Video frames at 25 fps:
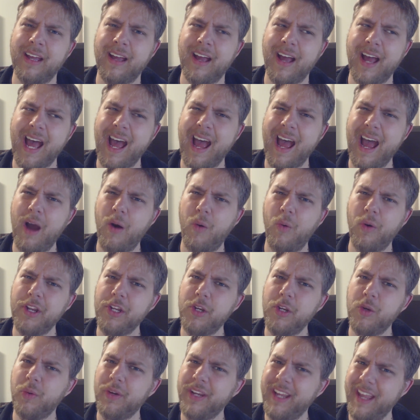"How are
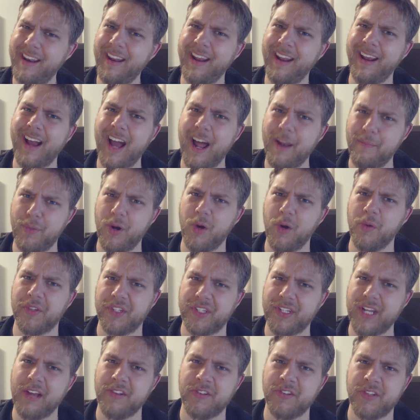you getting on both
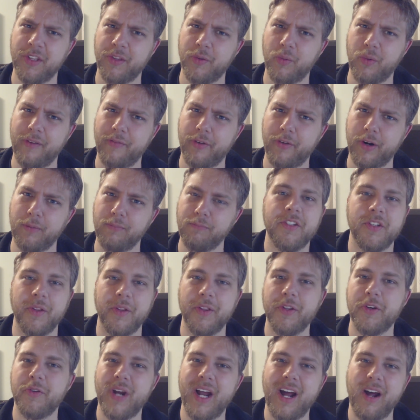sides of the river?" So
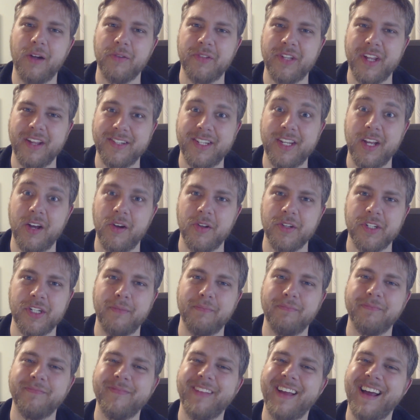the drow then tells
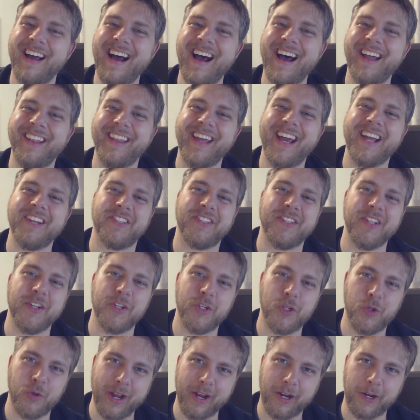him, "That's the
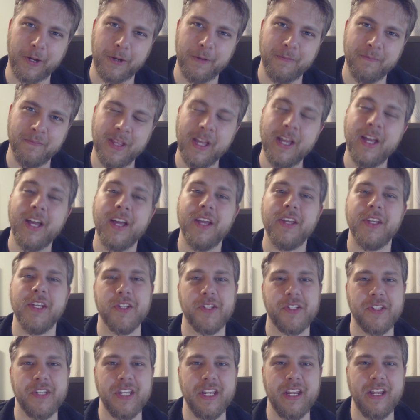trick. You
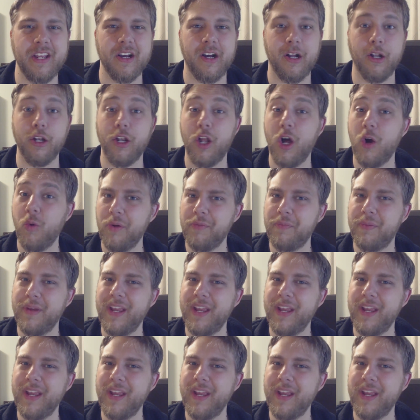see, along with